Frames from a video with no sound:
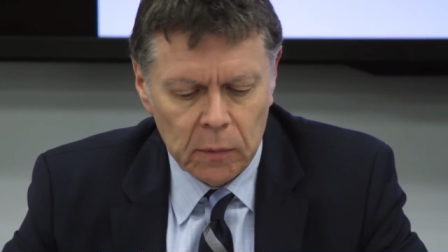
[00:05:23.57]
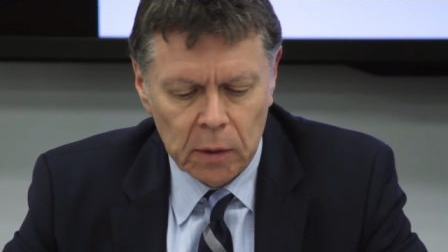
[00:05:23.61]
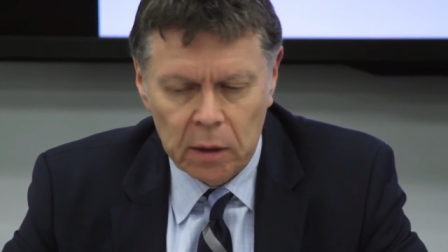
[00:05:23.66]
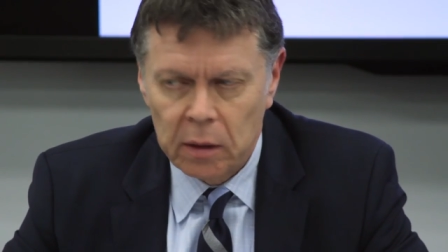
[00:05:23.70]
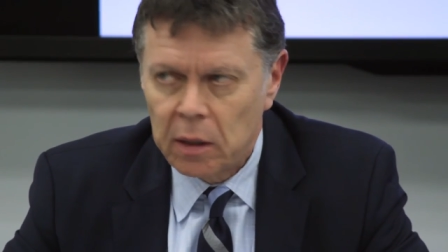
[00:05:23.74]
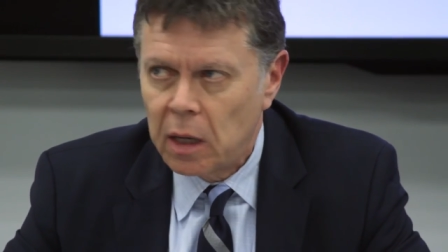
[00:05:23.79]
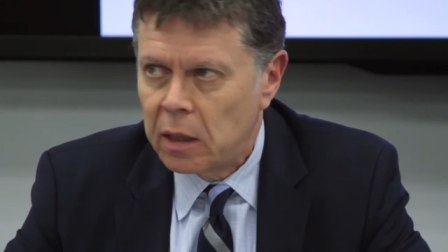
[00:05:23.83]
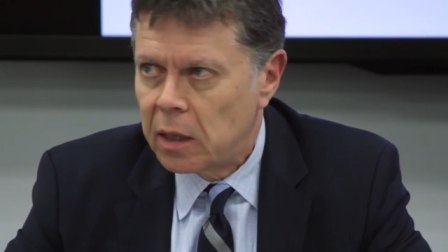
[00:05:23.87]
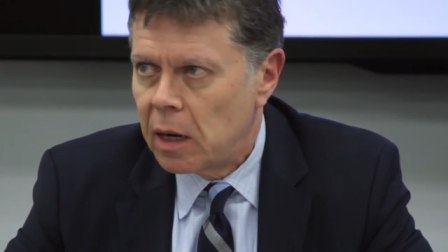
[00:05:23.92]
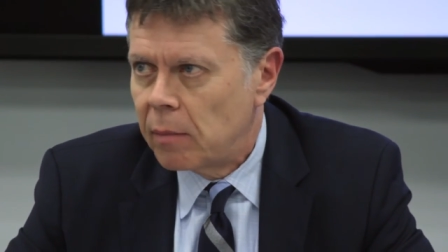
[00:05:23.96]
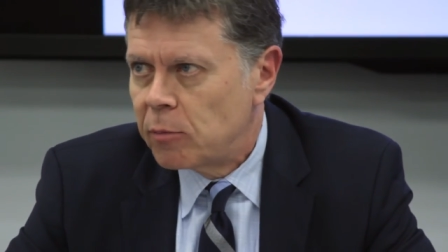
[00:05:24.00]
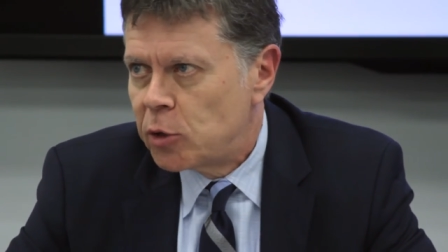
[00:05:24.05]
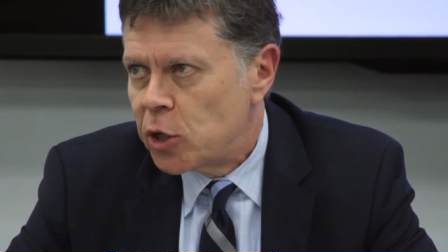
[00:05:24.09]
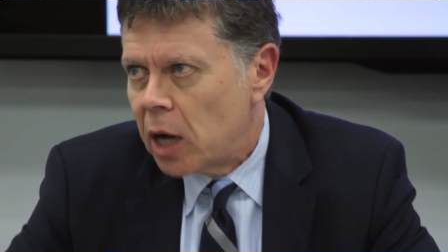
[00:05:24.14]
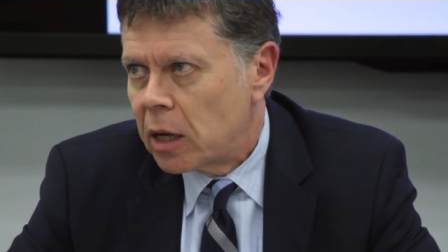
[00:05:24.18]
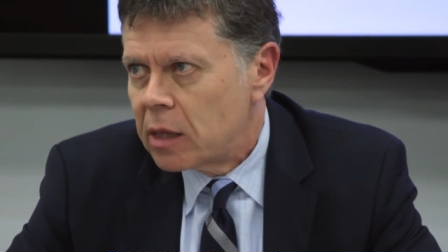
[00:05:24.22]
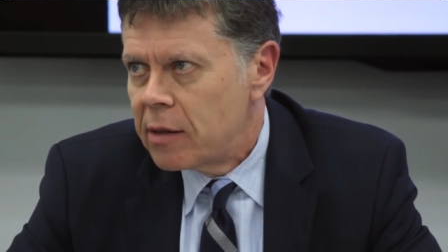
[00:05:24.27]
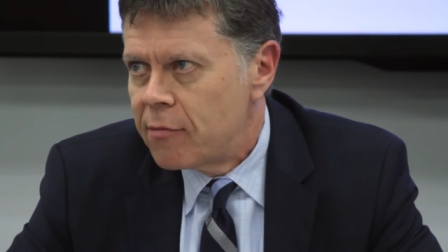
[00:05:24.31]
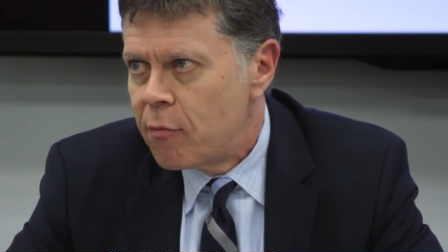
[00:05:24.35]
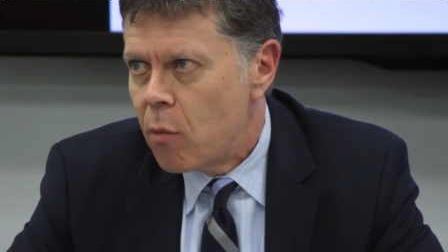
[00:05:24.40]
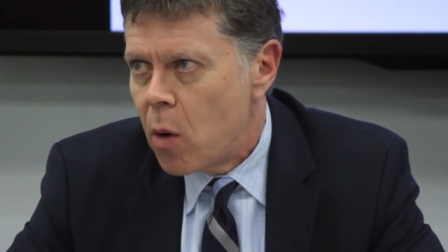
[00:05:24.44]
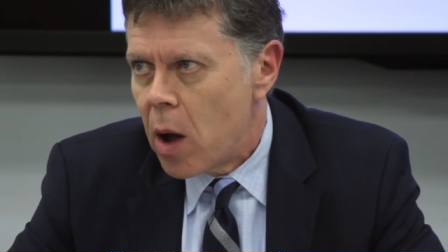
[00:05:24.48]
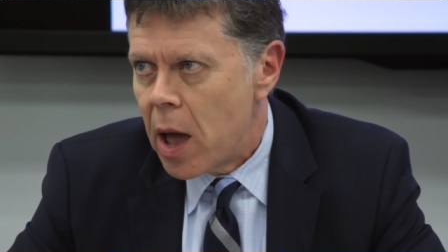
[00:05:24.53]
in an
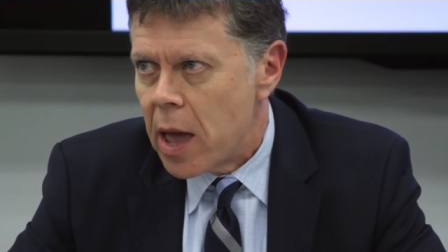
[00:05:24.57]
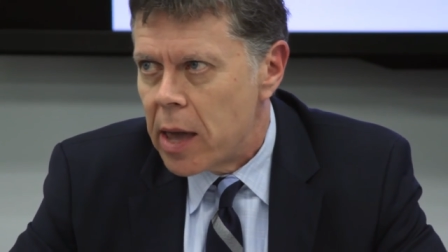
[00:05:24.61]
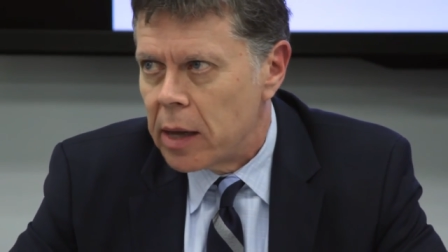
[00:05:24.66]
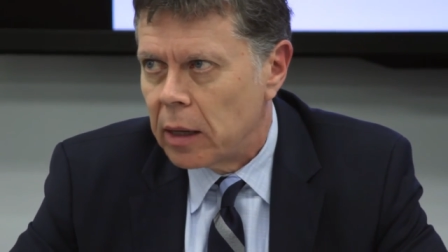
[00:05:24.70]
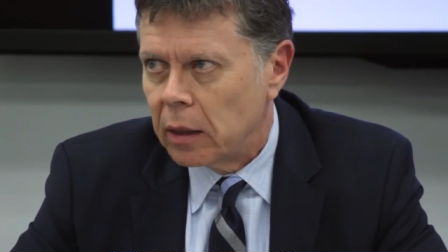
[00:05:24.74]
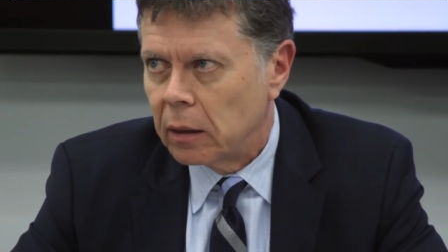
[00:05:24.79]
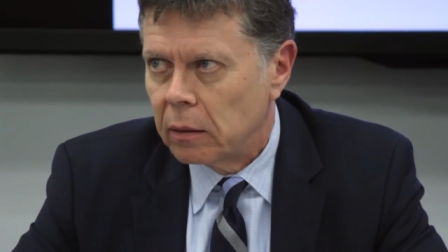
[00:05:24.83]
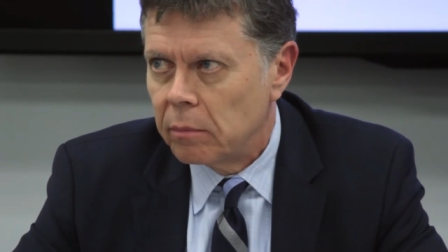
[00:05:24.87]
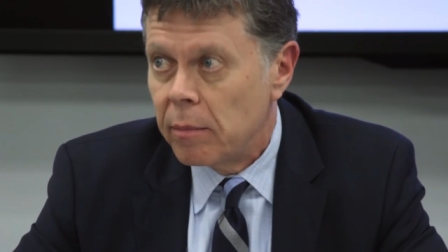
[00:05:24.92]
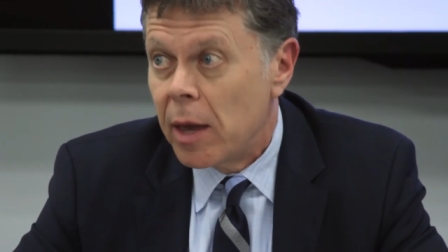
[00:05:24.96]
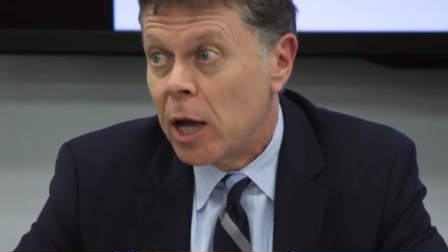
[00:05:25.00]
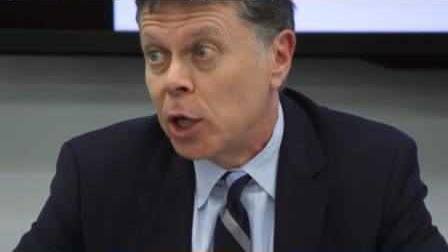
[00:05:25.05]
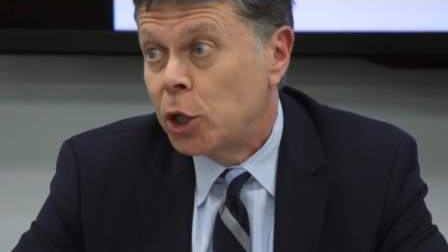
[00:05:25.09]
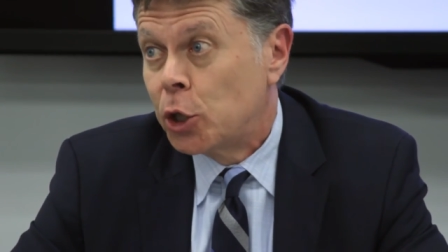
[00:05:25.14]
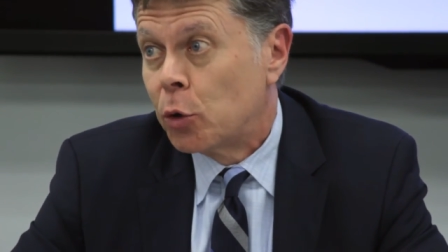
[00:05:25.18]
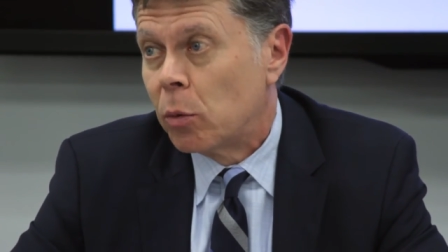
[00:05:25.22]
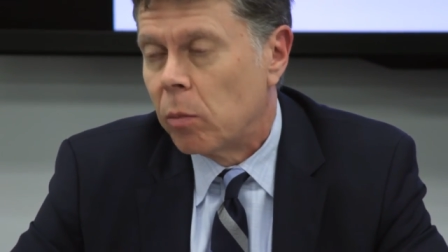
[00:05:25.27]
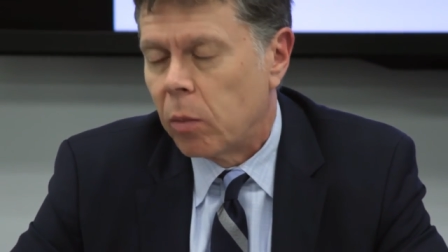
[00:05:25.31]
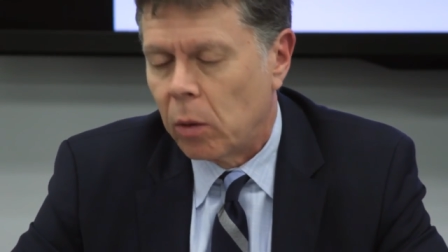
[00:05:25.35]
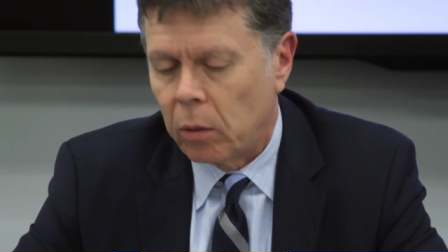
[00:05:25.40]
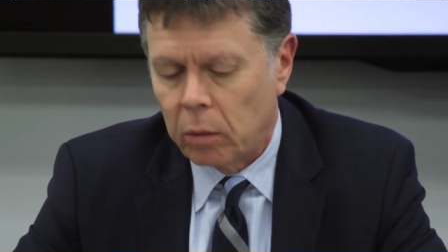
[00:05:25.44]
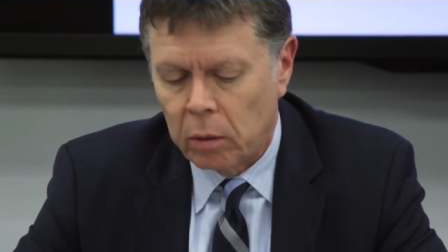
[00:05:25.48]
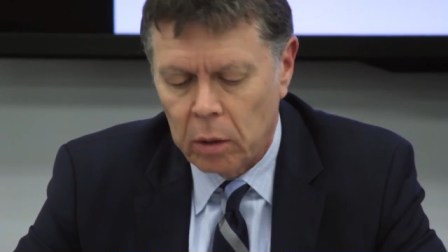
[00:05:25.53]
objective way,
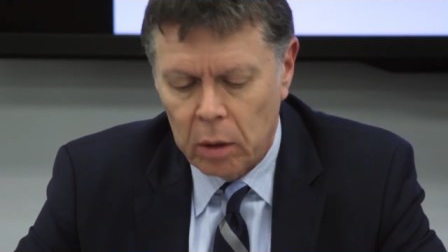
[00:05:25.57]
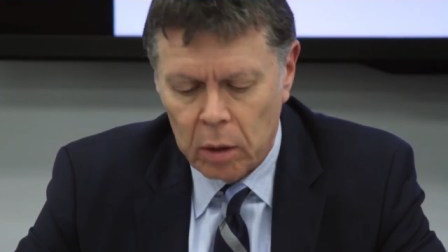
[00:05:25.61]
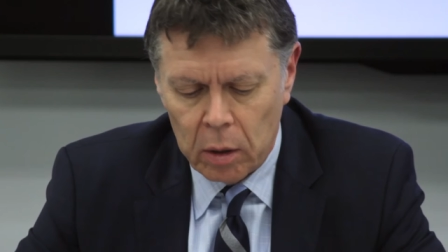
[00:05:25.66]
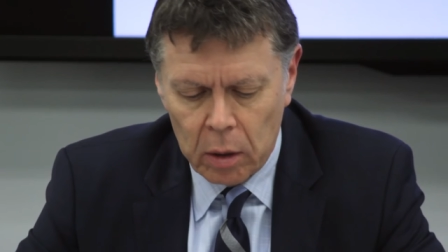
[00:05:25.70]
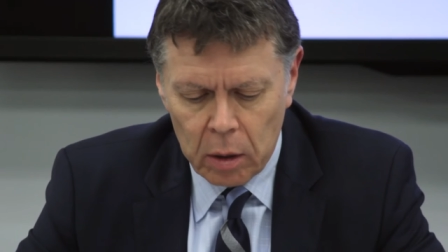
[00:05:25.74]
measurable